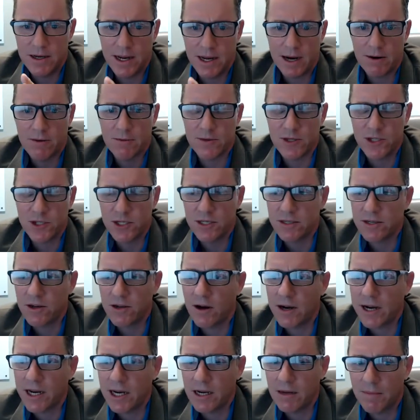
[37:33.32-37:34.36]
Erin was just
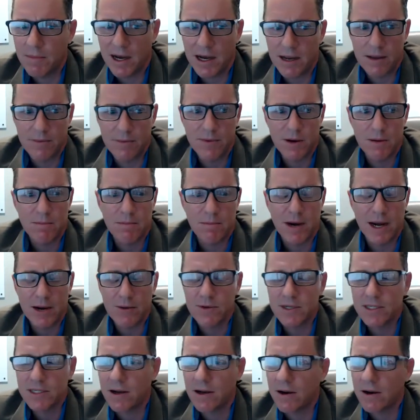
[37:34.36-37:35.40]
talking about and what Mike
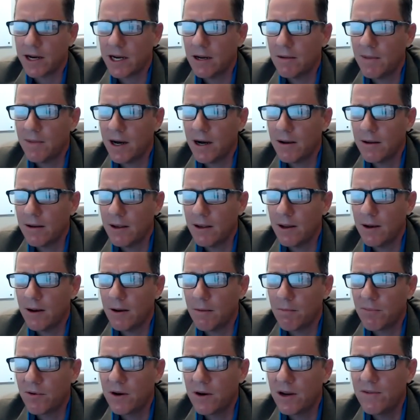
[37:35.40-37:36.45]
was talking about? In a
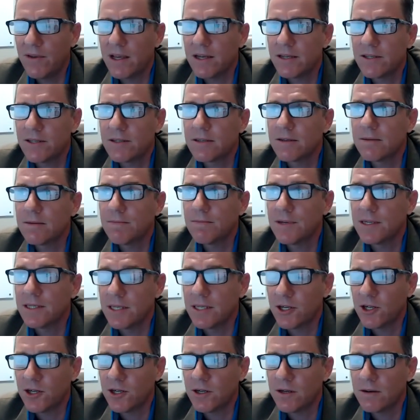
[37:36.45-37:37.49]
previous
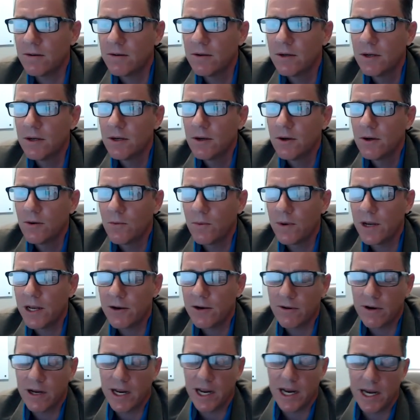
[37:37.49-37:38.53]
position, we
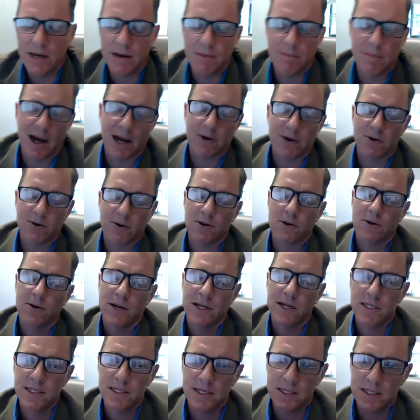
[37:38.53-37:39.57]
created a
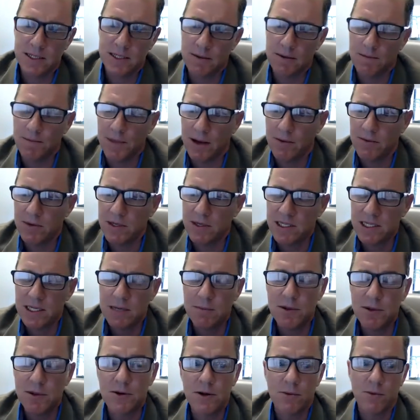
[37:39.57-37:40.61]
micro-learning system that was
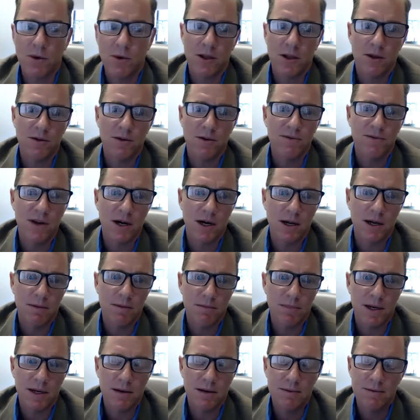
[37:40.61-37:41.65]
similar to what you've done,
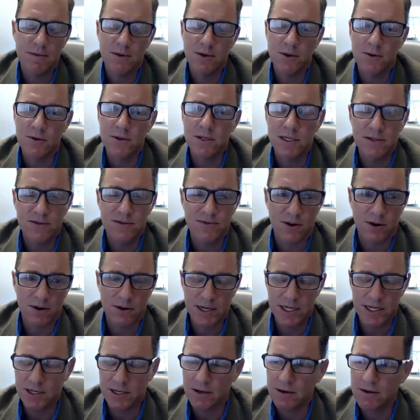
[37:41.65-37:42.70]
but yours is far
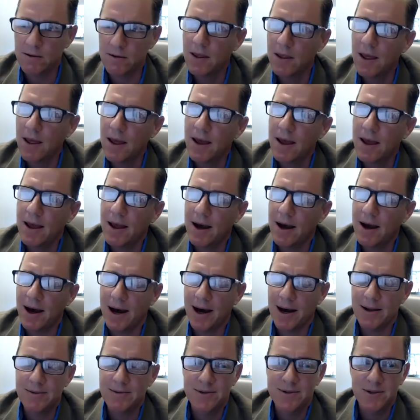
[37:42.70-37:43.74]
easier
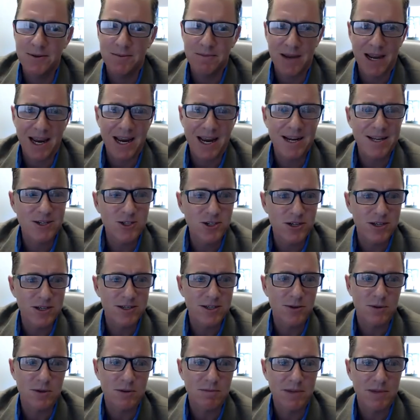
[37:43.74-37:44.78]
to manage and
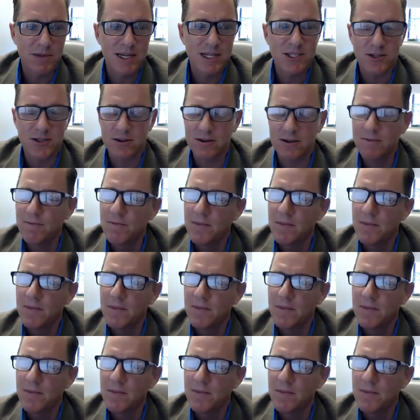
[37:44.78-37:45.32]
to administer.